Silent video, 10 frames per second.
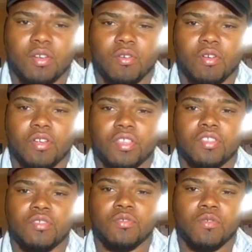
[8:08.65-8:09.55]
or
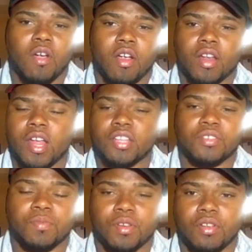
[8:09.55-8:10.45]
you are an
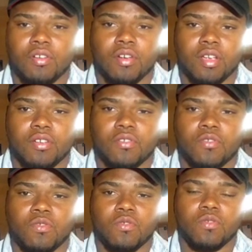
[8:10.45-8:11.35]
entrepreneur
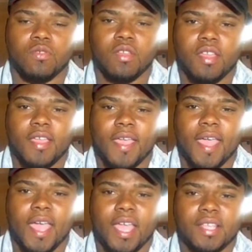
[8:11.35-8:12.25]
who
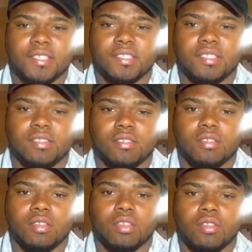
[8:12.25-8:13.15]
has
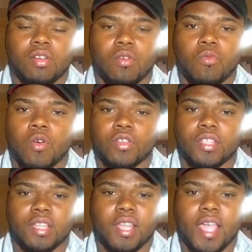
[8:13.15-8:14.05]
worked
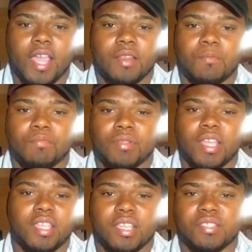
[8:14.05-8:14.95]
and had
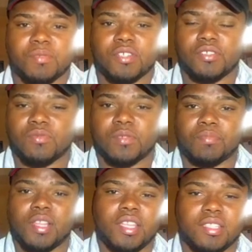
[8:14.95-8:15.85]
blank experience with
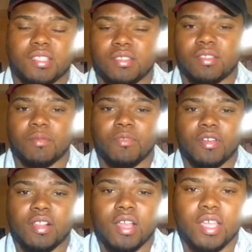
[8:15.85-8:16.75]
blank number of
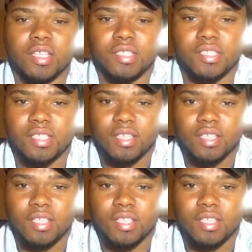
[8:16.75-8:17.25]
clients,